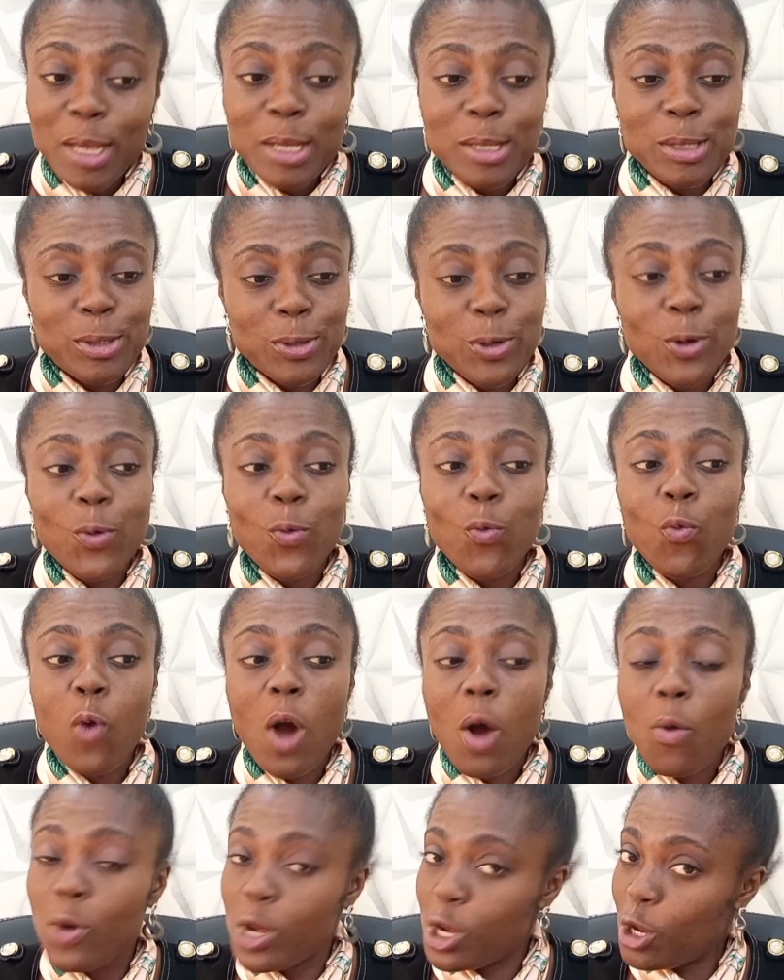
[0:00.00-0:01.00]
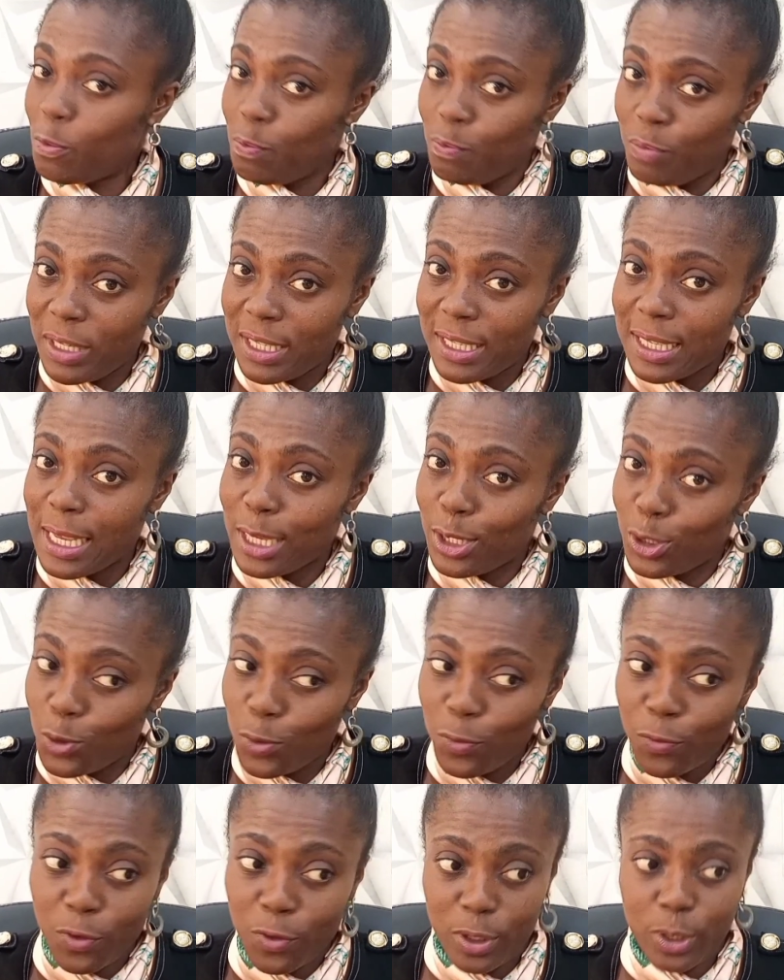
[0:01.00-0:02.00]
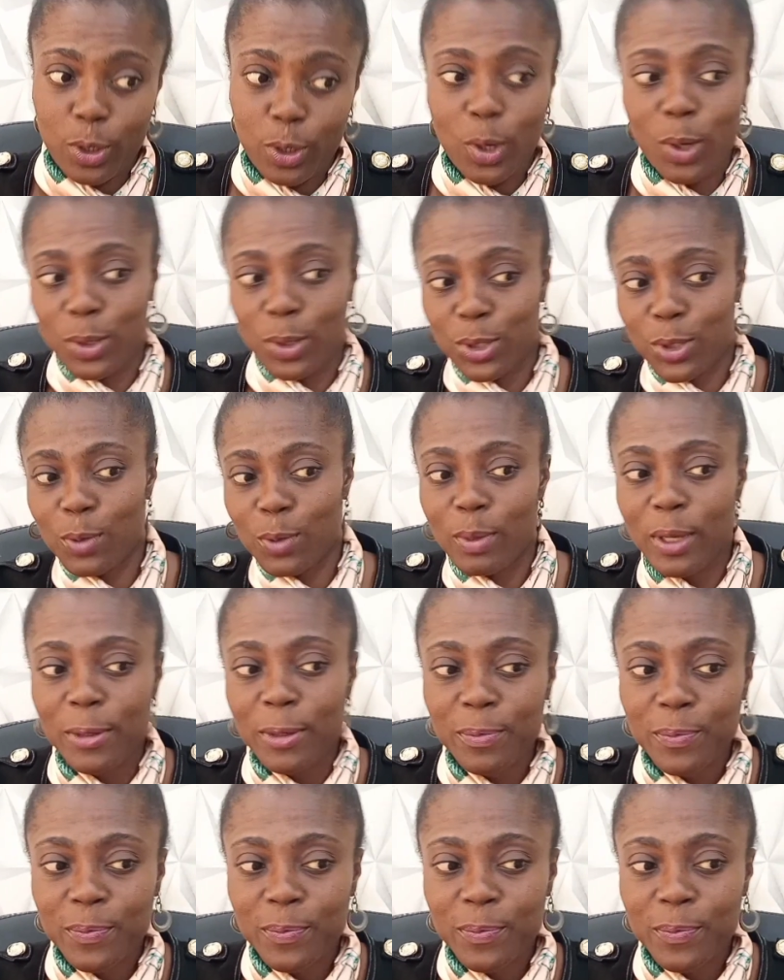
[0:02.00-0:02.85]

So what will your business do for the customer?